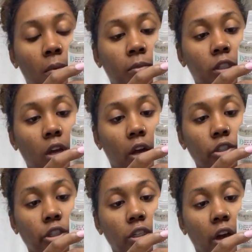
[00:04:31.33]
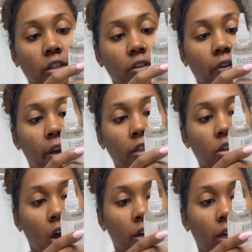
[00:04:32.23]
Massage detoxifying
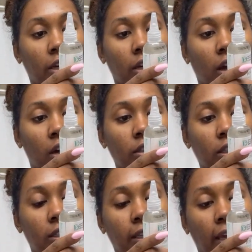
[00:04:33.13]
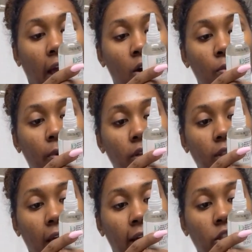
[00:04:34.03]
tonic onto
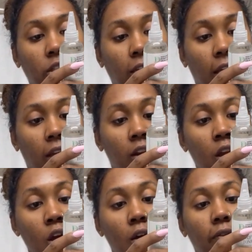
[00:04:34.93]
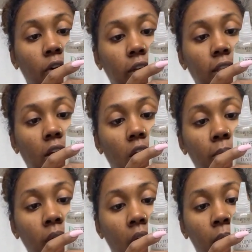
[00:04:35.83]
scalp/skin, focusing
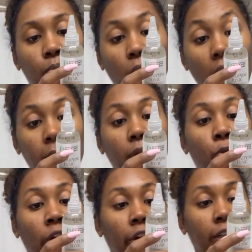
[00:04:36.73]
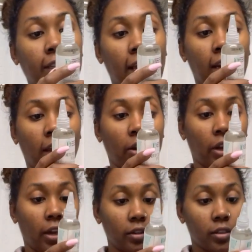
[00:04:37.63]
on problem or irritated
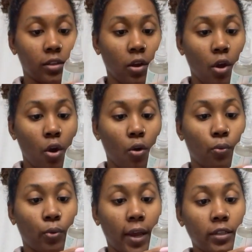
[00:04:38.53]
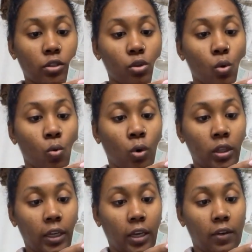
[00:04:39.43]
areas. Rinse or
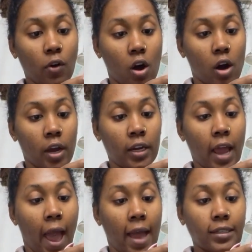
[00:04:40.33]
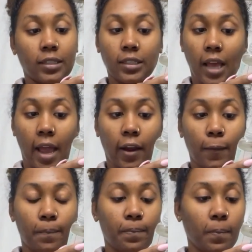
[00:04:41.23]
leave on as desired.